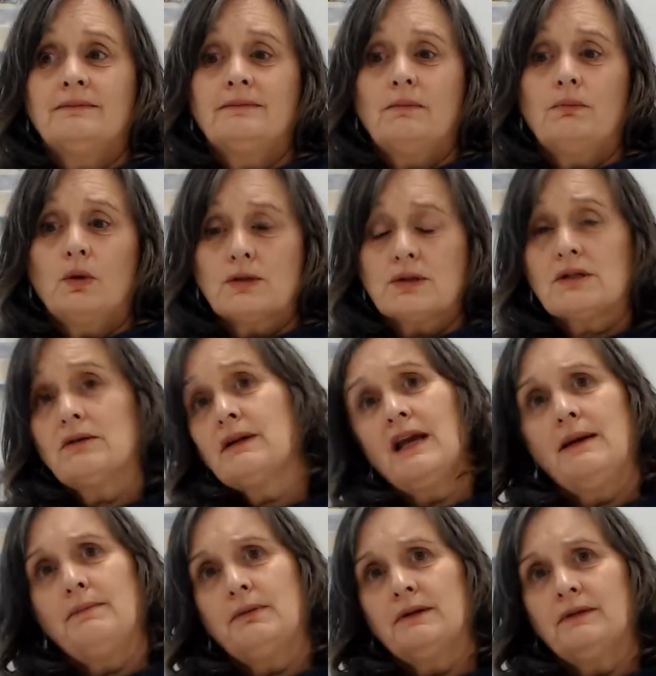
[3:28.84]
What's going to
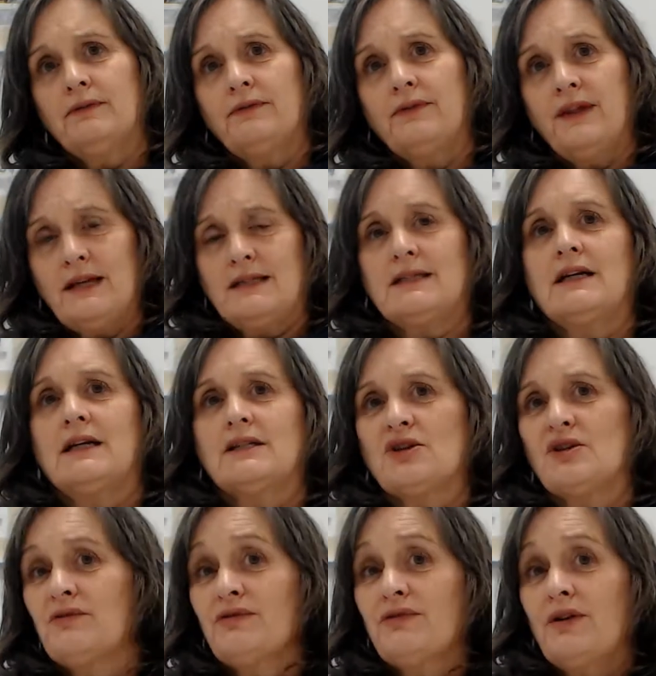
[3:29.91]
happen if that starts
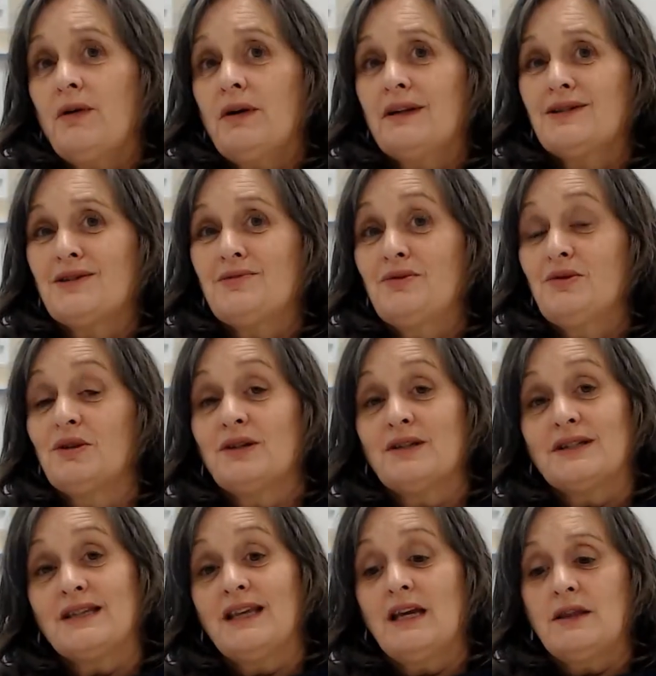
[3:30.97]
overflowing into work
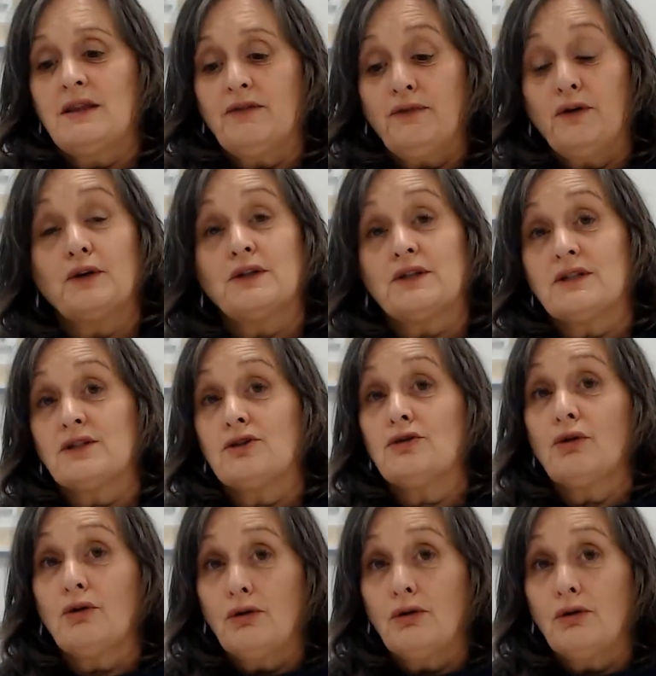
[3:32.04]
is that the focus is no